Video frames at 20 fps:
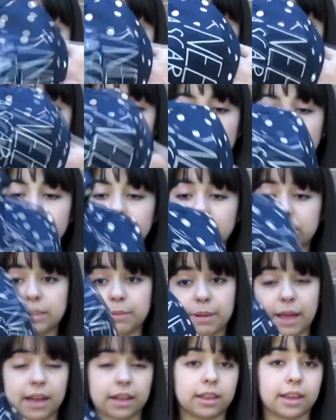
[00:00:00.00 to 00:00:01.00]
And it's
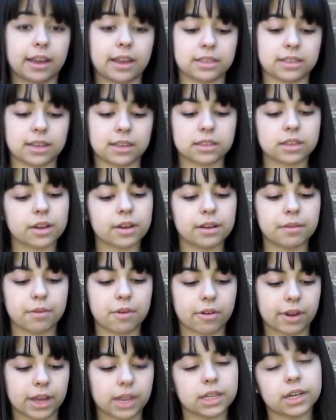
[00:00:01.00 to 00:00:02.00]
black, like I said, so it
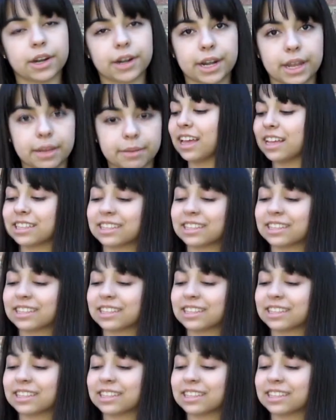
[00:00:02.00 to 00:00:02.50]
won't get dirty.